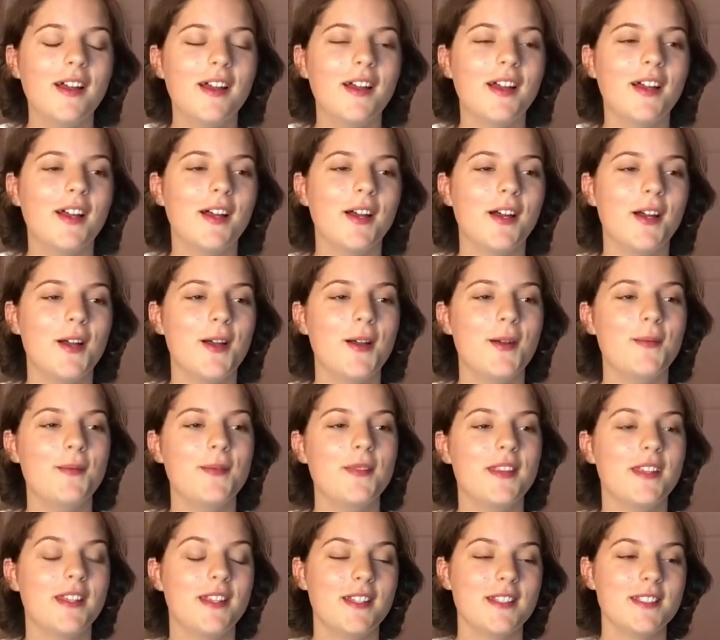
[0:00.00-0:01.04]
The
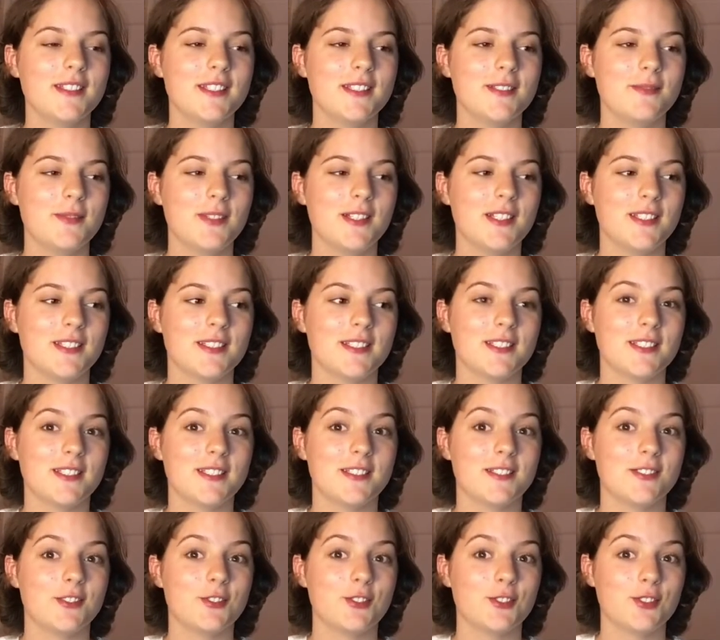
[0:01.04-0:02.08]
next thing on my list is
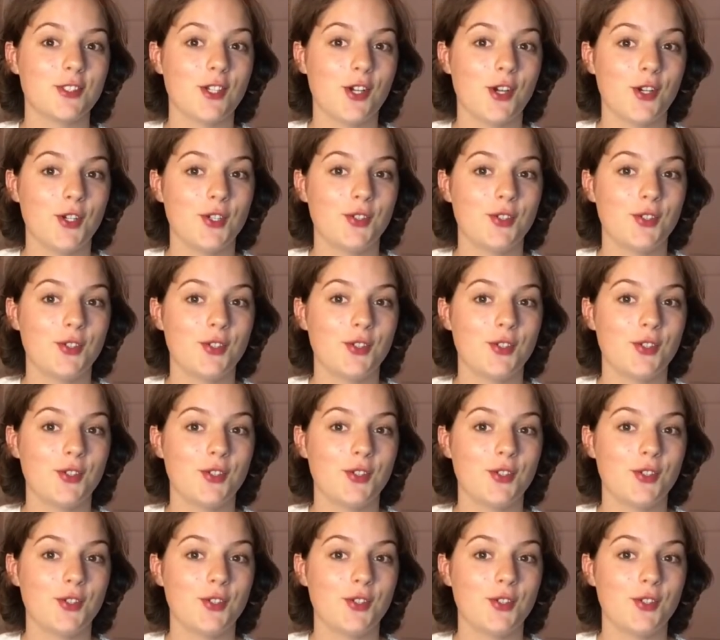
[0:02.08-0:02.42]
so